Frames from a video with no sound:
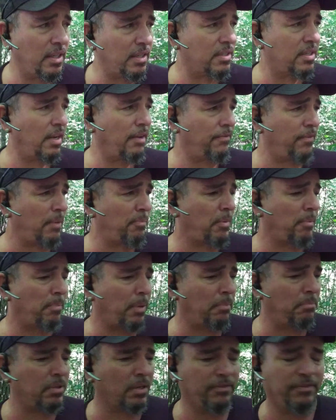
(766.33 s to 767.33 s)
Let's say if I'm a
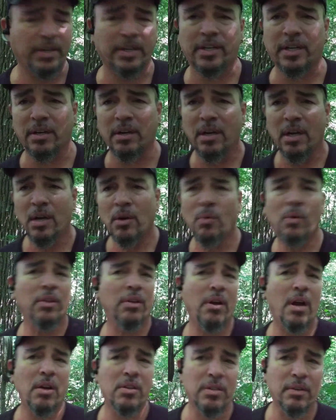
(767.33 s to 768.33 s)
public figure,
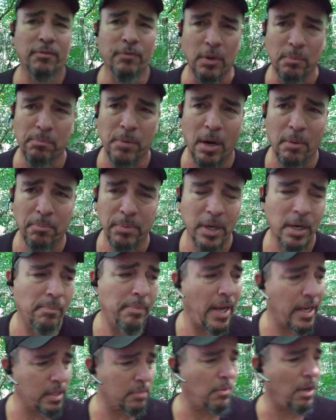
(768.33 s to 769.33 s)
whether I was a football player,
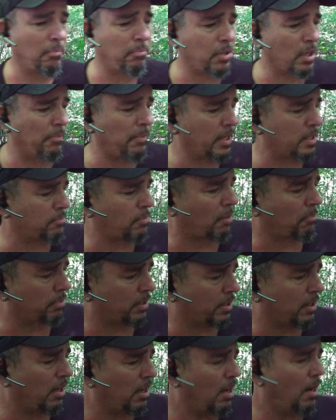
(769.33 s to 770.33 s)
basketball player, baseball
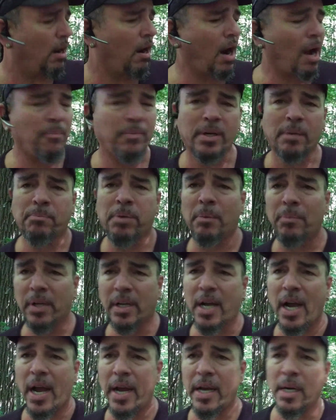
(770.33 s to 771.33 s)
player, I'm in a
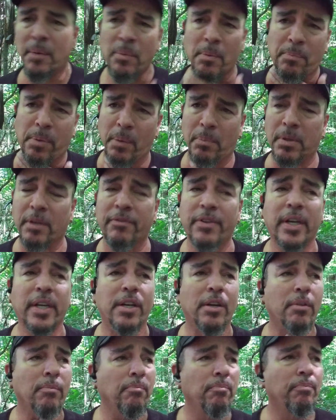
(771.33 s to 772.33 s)
public eye and I'm a public
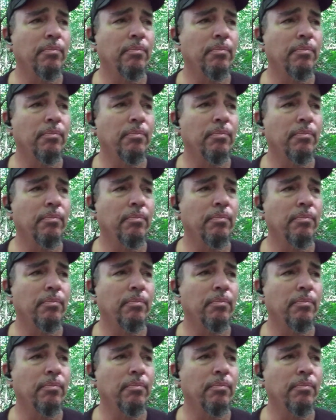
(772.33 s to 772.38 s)
figure.